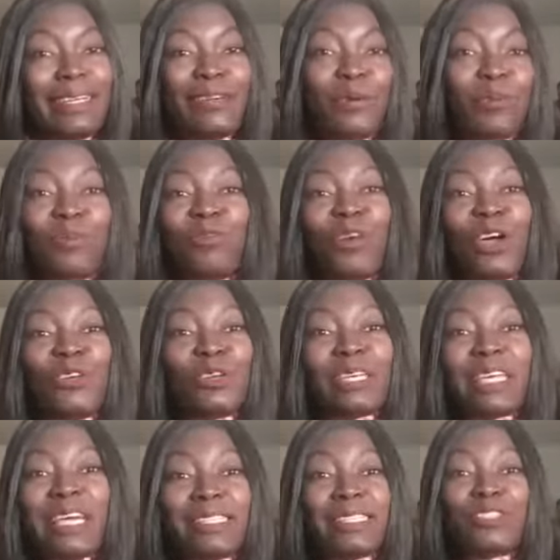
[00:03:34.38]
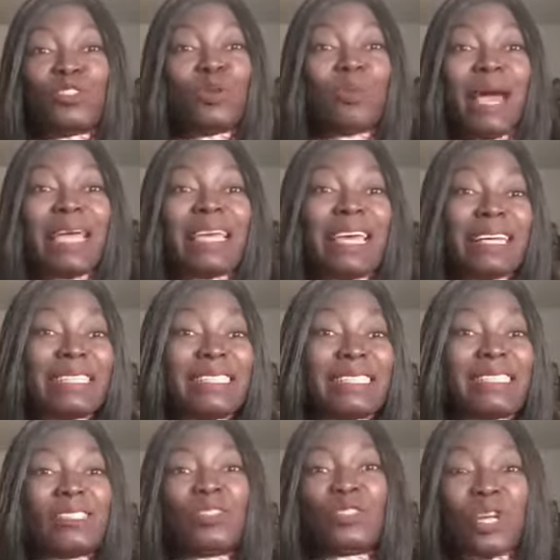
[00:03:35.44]
before you get it, you might get
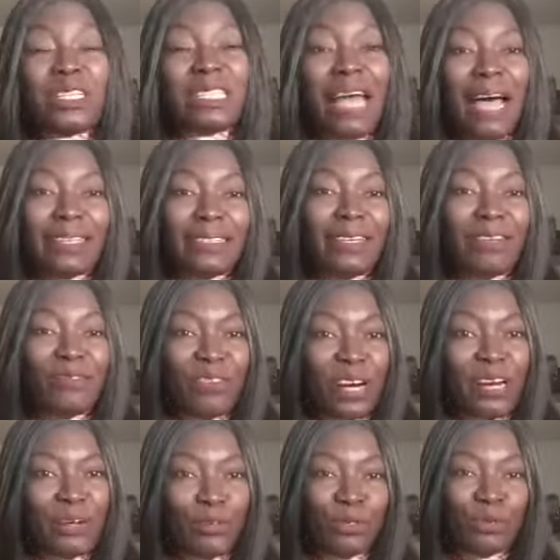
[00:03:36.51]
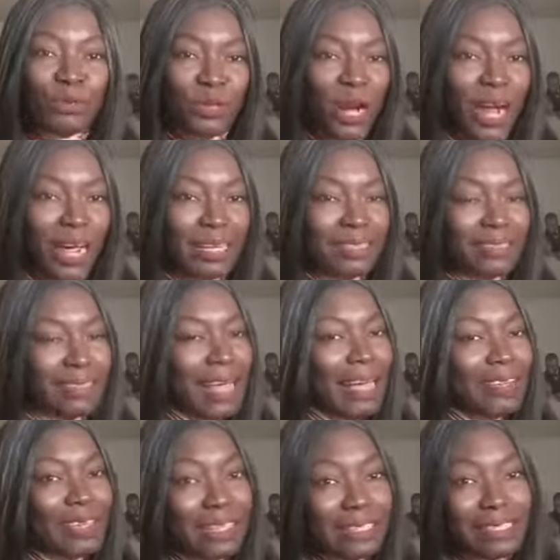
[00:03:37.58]
it not at a very good price. Are
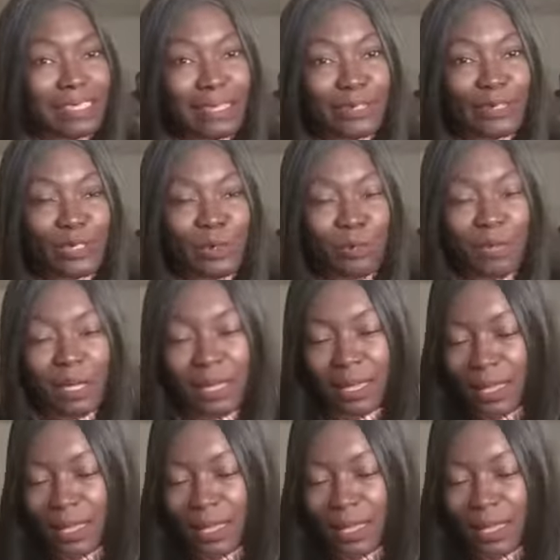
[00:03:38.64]
you listening to me?